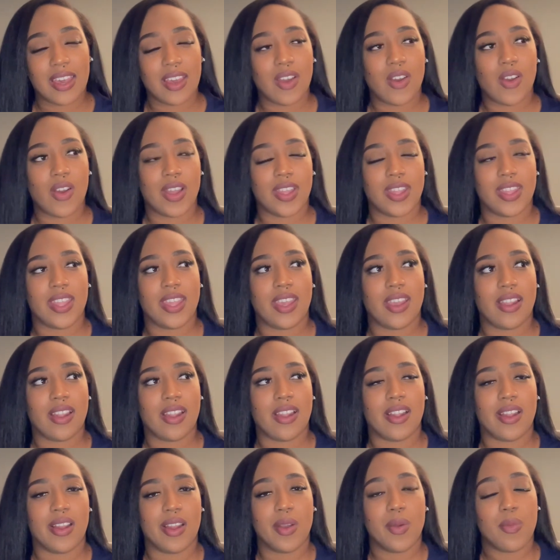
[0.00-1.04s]
on
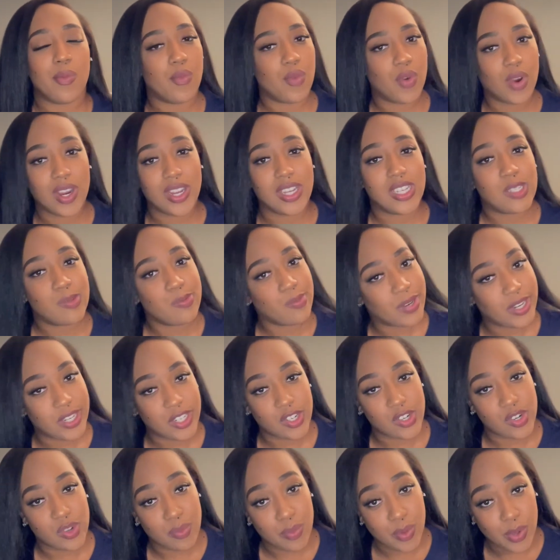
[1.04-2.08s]
there, more
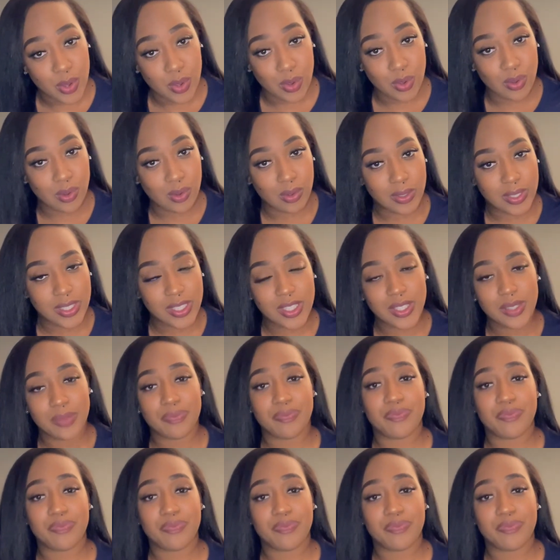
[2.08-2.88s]
inspirational posts,